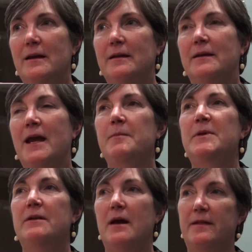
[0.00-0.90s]
it came
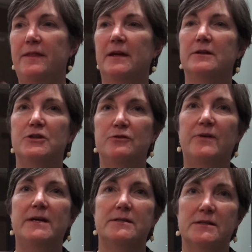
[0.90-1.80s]
in, I think, in two
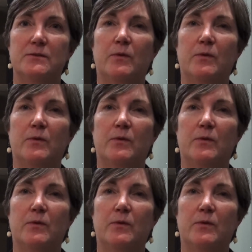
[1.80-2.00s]
phases.